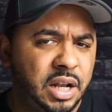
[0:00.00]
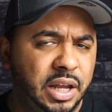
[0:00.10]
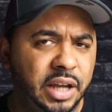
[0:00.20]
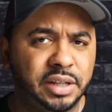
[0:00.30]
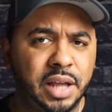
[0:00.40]

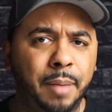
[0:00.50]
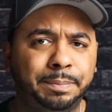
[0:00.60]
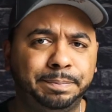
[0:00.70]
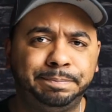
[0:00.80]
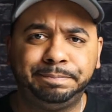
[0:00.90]
Hit us up.
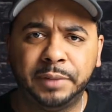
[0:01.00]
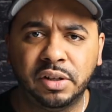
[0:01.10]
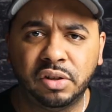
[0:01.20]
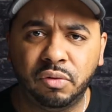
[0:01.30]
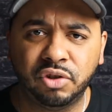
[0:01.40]
Let
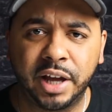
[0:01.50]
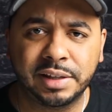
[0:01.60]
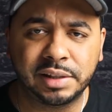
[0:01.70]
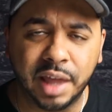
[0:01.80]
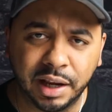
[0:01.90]
us know what you
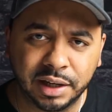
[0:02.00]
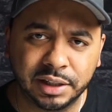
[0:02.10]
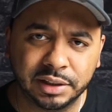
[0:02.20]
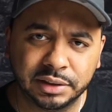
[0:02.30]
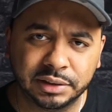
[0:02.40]
guys
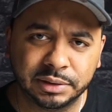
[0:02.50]
think.